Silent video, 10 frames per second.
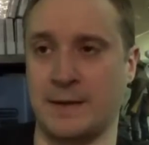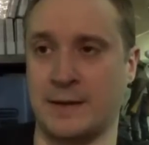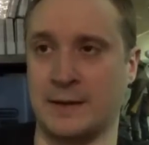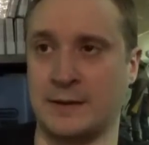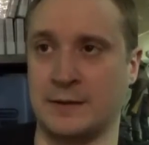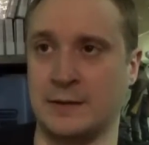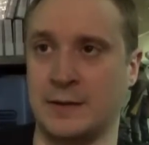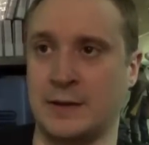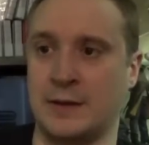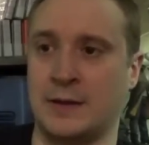And,
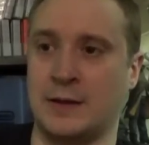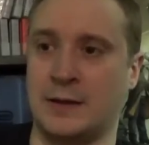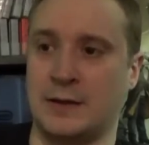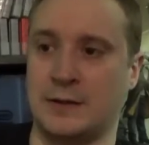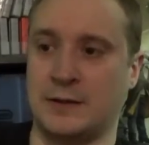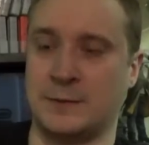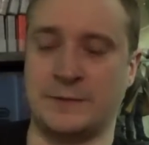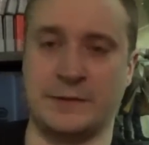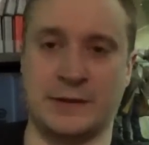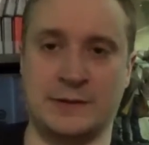you know,
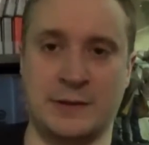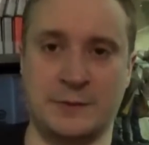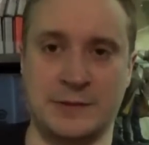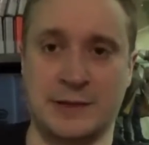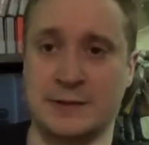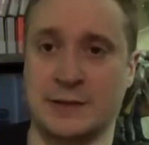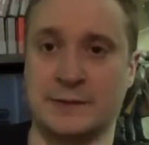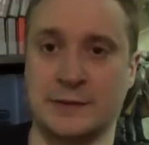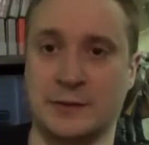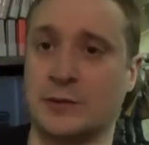my fiance was nice
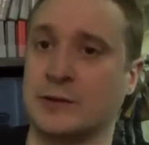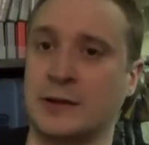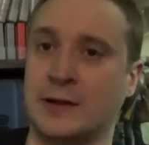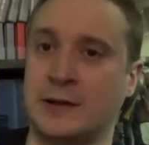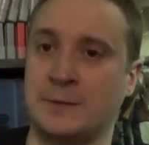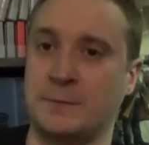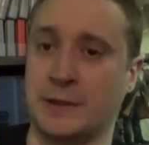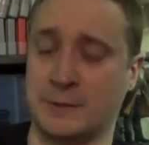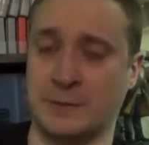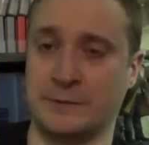enough to go online and
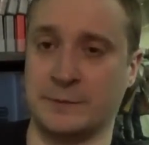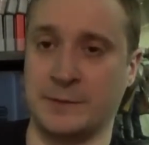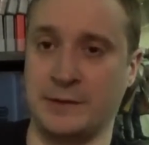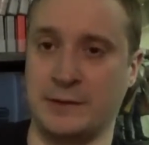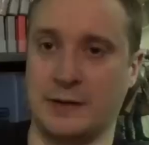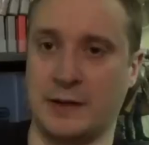pick him up for me,